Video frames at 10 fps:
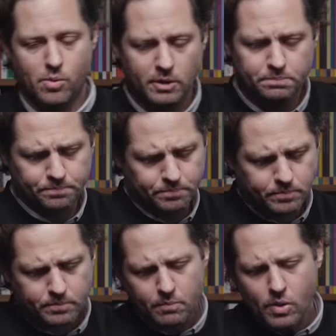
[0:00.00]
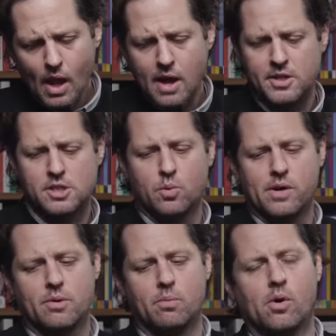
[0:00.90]
one, and this is one
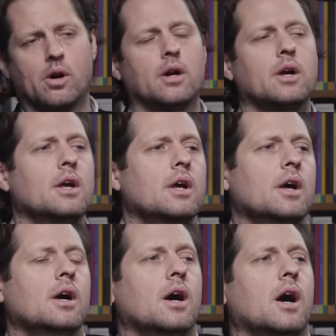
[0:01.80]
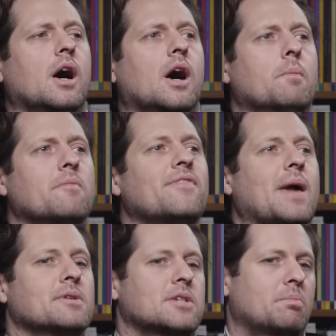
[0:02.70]
of the more Um,
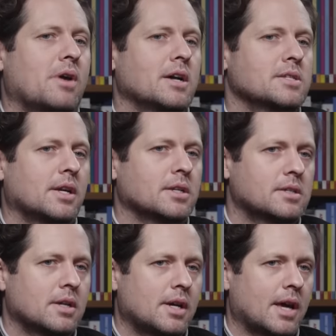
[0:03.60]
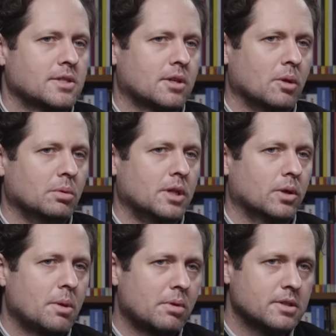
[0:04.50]
famous uprisings against global
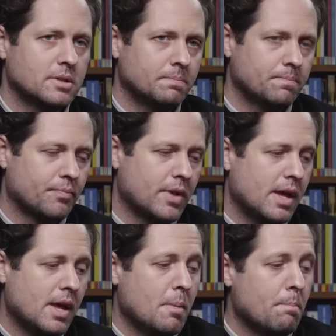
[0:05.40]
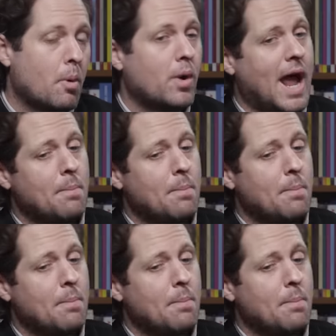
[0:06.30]
neoliberalism. But what